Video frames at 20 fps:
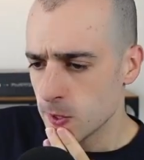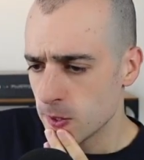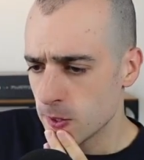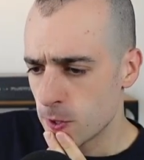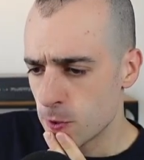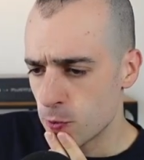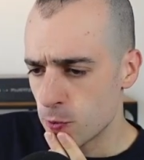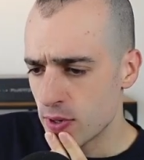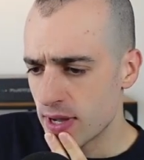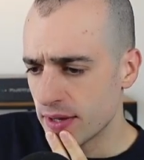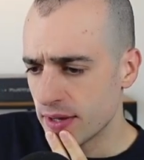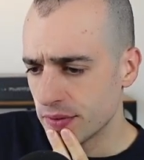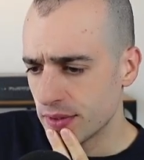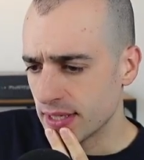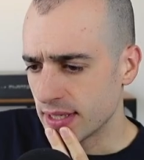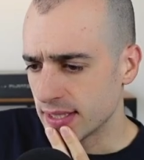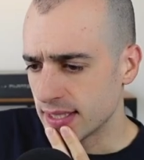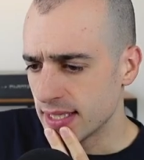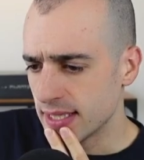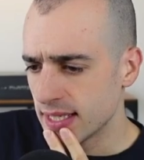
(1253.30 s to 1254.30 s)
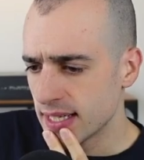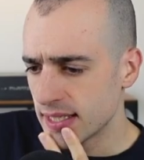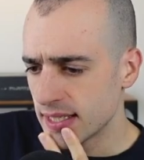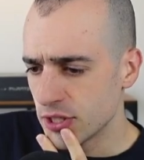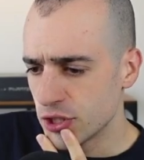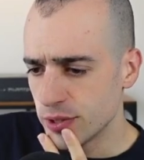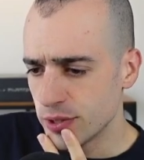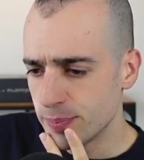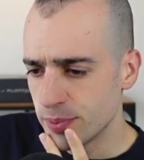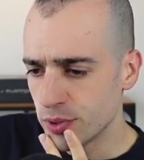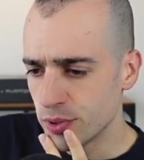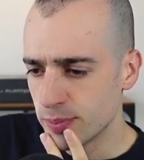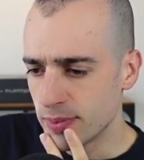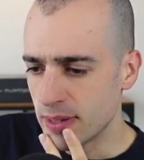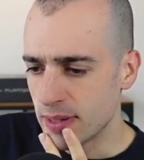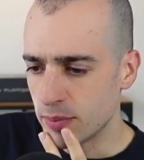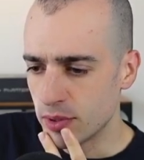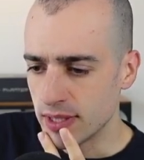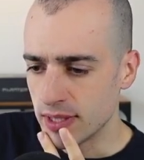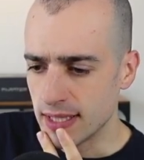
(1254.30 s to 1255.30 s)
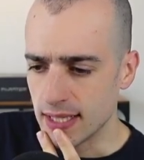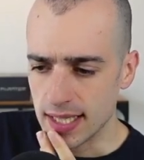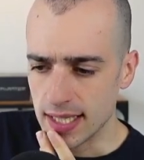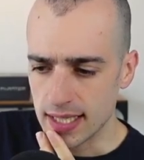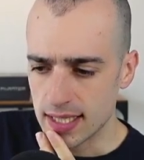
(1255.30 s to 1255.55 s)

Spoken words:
We have like dedicated GPU memory.